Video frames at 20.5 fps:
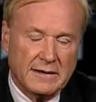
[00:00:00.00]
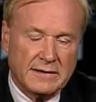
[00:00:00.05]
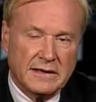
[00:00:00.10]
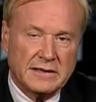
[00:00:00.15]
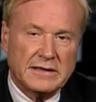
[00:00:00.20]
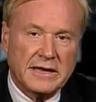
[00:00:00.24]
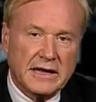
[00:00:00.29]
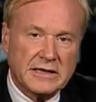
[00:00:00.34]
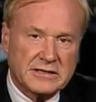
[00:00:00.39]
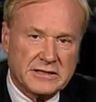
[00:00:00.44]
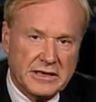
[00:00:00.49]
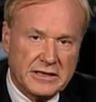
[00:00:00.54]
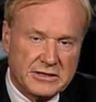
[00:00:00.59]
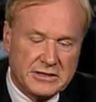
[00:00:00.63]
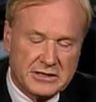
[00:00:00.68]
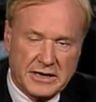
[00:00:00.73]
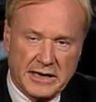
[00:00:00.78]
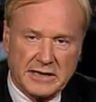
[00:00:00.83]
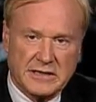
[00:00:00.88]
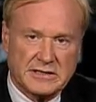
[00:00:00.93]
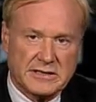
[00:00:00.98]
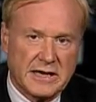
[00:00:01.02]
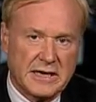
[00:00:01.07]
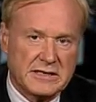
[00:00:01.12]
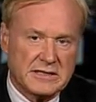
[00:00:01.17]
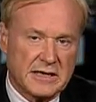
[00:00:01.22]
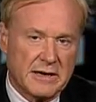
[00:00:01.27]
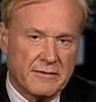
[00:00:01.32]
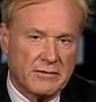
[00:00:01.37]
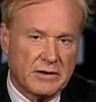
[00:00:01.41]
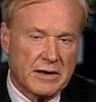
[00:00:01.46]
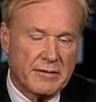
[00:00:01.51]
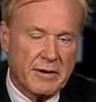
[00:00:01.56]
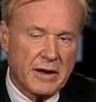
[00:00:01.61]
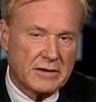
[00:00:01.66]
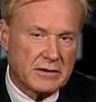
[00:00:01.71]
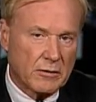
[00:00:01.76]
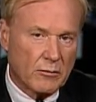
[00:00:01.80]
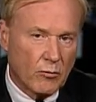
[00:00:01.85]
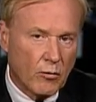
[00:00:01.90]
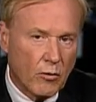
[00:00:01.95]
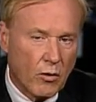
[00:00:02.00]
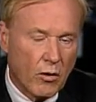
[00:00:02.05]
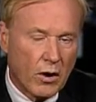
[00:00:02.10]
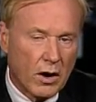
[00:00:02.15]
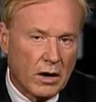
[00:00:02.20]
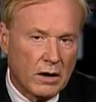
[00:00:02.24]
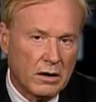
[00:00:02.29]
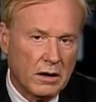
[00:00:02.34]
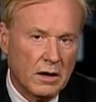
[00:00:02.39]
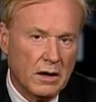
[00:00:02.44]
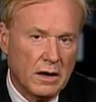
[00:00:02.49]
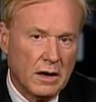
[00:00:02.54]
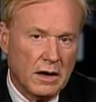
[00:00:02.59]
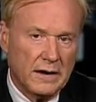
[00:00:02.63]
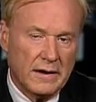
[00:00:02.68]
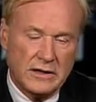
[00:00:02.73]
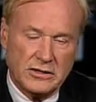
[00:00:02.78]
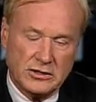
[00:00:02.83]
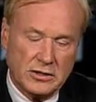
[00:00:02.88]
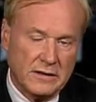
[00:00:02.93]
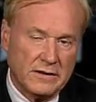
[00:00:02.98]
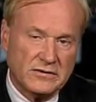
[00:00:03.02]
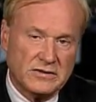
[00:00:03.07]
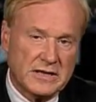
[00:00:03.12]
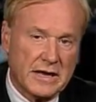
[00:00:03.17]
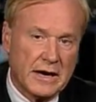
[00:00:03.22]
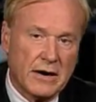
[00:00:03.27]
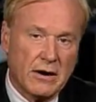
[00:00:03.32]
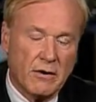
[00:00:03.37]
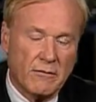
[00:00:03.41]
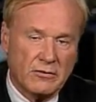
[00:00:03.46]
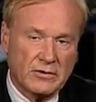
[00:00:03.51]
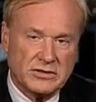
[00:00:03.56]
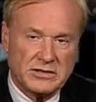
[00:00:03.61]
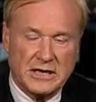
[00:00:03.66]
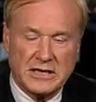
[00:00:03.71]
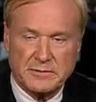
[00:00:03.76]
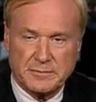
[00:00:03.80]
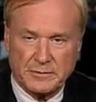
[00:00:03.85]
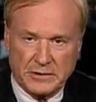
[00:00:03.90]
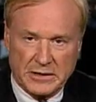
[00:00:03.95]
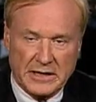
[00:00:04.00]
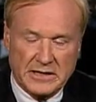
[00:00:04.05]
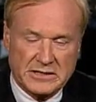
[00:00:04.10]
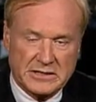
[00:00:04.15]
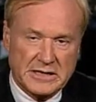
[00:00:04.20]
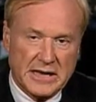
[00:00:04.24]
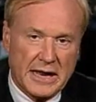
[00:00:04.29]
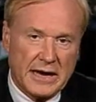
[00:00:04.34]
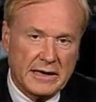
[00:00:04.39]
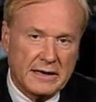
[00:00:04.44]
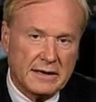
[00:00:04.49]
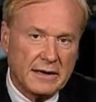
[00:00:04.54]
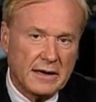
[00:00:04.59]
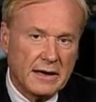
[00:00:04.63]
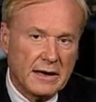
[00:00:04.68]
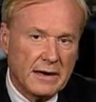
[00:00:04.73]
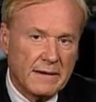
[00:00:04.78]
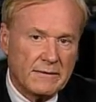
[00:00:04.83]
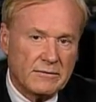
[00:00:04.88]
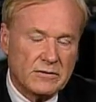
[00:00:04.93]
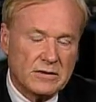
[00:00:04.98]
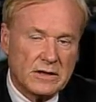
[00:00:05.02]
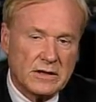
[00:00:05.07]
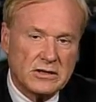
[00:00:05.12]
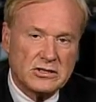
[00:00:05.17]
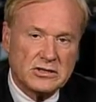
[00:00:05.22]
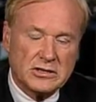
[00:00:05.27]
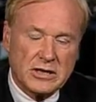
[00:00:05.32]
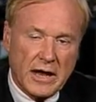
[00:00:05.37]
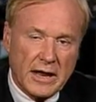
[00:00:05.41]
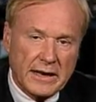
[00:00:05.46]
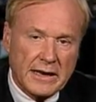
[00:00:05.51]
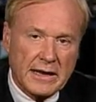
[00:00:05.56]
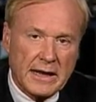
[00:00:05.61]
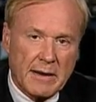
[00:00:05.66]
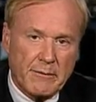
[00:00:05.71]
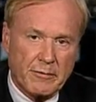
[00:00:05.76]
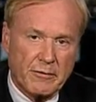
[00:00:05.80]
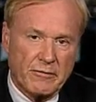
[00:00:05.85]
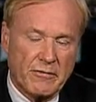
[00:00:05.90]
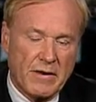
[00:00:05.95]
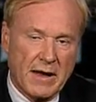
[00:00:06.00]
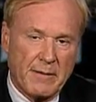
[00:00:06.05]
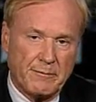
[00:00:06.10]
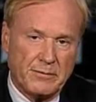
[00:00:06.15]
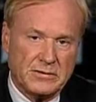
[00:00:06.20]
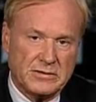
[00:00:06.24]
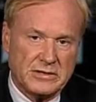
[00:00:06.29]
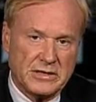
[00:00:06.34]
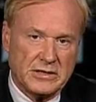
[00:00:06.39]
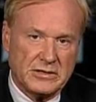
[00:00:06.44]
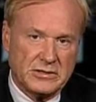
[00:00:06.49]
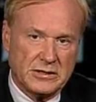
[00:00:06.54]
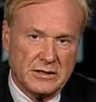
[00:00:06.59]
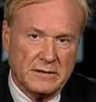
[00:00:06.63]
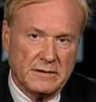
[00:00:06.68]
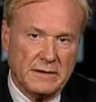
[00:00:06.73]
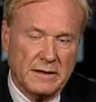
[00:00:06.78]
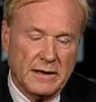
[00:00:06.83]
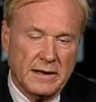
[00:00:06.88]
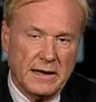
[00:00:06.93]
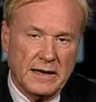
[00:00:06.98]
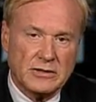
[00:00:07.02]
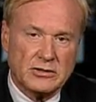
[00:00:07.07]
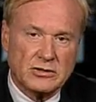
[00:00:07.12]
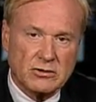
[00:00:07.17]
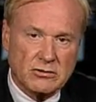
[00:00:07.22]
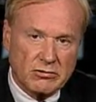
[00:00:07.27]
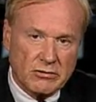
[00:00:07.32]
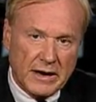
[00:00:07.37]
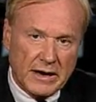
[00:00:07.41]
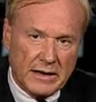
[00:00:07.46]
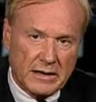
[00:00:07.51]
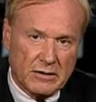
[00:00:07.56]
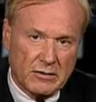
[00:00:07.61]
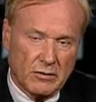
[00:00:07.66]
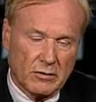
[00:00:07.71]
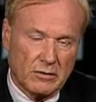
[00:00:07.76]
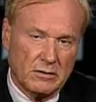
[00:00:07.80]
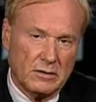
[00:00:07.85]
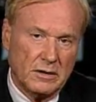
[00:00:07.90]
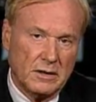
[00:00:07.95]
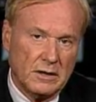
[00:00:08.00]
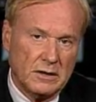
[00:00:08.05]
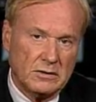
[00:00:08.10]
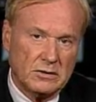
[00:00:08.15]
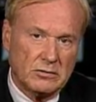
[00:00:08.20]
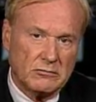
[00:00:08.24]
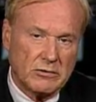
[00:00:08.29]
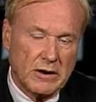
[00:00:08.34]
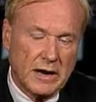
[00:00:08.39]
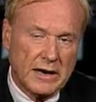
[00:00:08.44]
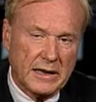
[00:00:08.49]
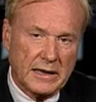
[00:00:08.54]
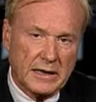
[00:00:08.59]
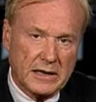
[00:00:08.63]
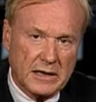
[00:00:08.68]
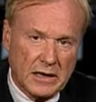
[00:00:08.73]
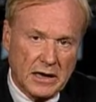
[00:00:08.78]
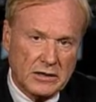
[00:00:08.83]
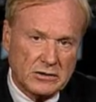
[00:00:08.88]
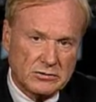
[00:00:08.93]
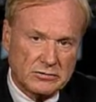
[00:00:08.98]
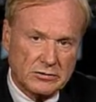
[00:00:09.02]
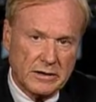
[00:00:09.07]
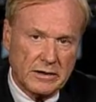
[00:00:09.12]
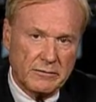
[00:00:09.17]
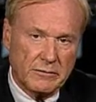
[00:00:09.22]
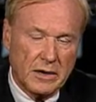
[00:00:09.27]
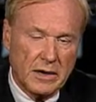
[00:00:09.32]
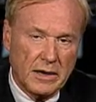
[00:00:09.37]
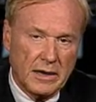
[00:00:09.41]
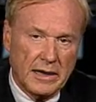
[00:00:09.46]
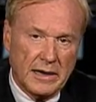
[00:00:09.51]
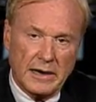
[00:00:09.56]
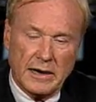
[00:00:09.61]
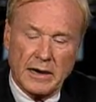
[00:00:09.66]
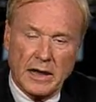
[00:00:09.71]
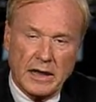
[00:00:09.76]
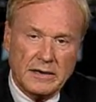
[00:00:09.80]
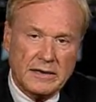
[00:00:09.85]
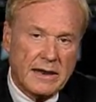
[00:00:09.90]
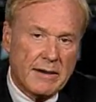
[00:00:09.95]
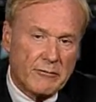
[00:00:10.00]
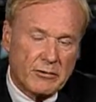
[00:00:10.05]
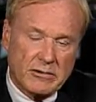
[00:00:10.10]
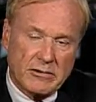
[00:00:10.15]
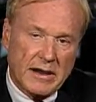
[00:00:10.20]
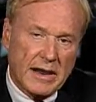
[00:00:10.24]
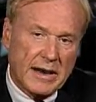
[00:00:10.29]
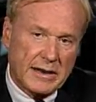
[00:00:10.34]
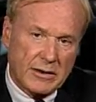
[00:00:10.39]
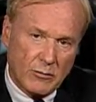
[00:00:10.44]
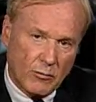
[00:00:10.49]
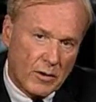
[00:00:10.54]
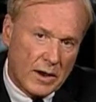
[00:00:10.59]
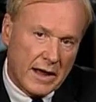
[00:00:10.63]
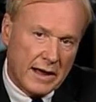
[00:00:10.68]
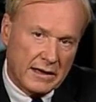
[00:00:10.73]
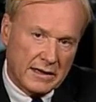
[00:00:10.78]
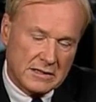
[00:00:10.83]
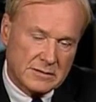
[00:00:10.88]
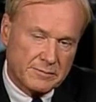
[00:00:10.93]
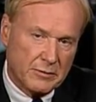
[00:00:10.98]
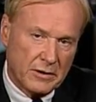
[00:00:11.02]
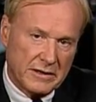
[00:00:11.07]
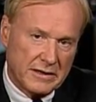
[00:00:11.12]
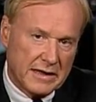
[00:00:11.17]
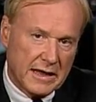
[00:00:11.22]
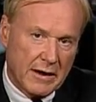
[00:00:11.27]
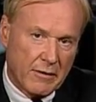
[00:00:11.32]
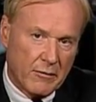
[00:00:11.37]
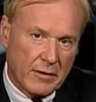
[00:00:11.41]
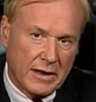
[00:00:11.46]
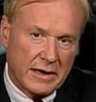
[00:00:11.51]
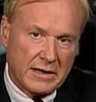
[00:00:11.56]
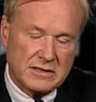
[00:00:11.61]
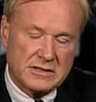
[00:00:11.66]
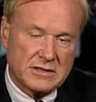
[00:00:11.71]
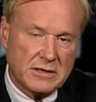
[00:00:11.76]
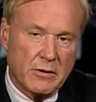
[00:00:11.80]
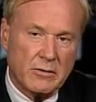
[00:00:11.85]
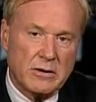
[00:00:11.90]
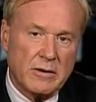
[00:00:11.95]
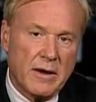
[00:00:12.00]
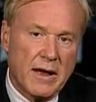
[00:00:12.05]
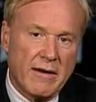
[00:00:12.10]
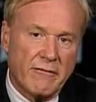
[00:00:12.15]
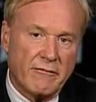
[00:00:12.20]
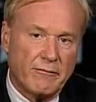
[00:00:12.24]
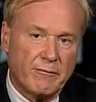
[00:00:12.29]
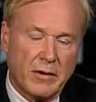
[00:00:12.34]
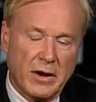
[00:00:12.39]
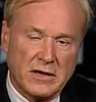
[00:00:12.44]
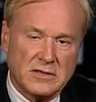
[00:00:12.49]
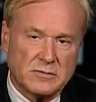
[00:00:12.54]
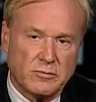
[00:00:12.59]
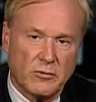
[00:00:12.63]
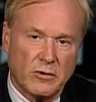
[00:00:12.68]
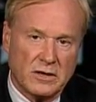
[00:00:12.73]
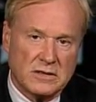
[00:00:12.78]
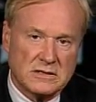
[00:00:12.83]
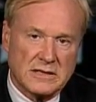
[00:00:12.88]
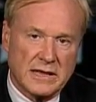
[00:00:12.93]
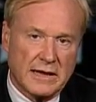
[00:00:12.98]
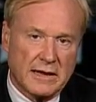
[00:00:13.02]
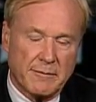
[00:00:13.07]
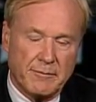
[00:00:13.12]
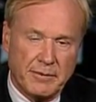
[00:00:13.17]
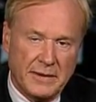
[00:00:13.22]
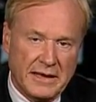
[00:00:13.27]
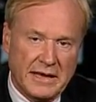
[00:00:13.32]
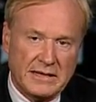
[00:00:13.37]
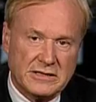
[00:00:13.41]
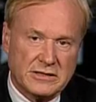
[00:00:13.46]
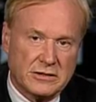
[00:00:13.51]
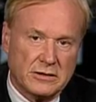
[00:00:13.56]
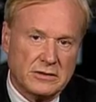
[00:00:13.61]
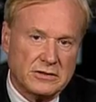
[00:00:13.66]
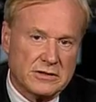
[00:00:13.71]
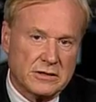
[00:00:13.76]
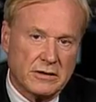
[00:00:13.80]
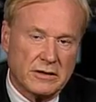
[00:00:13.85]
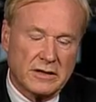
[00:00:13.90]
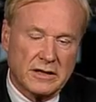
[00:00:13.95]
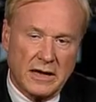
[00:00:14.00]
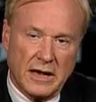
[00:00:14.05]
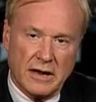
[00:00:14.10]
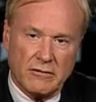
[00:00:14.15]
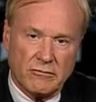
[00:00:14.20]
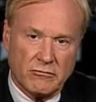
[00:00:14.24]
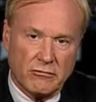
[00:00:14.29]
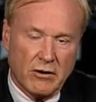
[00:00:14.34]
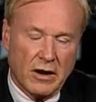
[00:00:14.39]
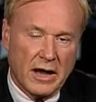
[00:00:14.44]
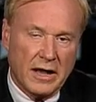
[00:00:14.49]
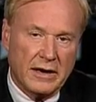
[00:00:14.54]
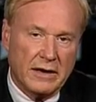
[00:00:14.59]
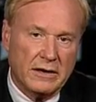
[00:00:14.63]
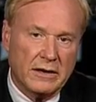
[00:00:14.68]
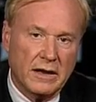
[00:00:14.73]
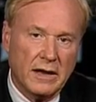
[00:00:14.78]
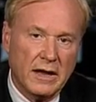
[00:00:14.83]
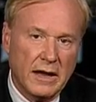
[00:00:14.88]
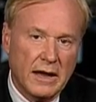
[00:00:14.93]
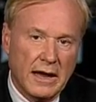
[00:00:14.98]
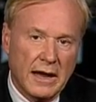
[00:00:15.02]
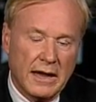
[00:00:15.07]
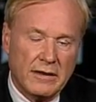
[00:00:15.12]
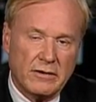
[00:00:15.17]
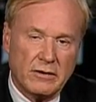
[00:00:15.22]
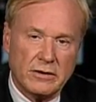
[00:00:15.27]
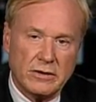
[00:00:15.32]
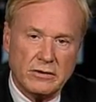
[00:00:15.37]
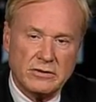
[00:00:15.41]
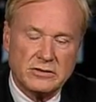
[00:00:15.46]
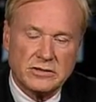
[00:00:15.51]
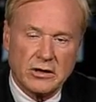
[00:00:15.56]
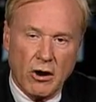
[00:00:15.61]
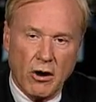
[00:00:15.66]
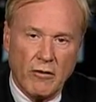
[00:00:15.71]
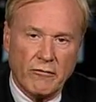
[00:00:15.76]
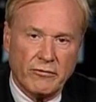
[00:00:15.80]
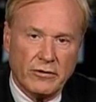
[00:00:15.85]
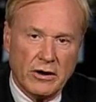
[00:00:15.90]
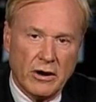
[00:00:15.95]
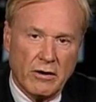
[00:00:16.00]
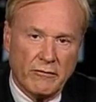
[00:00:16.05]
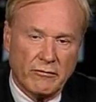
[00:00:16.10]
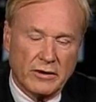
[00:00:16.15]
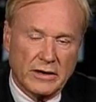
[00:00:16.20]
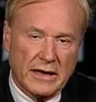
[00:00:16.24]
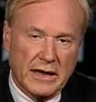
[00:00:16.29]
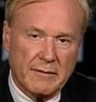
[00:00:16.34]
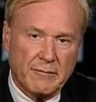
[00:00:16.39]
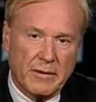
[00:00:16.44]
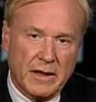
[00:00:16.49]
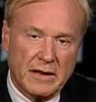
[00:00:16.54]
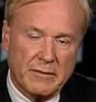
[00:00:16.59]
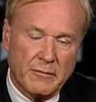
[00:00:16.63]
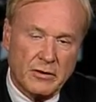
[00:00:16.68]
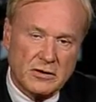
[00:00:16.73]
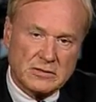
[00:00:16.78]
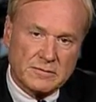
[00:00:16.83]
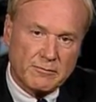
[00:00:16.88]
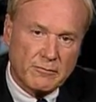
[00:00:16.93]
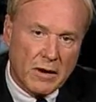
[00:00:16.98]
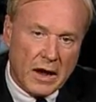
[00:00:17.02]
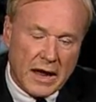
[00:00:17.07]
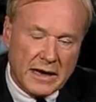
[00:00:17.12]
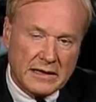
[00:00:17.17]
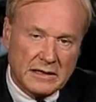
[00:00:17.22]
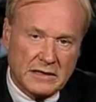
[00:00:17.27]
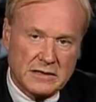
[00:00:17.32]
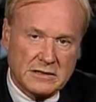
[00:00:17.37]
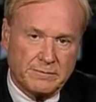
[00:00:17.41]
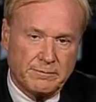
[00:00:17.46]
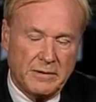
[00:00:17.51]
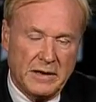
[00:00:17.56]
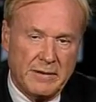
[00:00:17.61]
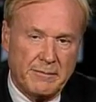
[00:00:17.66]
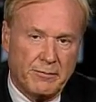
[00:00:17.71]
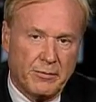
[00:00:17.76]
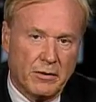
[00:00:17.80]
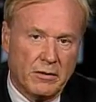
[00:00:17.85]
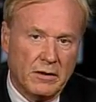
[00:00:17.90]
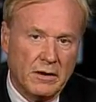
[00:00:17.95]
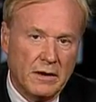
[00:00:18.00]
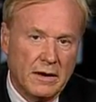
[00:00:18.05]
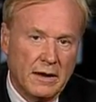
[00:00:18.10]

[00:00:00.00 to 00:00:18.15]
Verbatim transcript: The Dixie Chicks say something about the war, and they shouldn't have said it overseas, but they said it the shutting up of opposition is critical to running a country in an undemocratic way. Let's put it that way. And so you have buzzwords like appeasers or cut and run, and, and they're used over and over again by the most mindless people.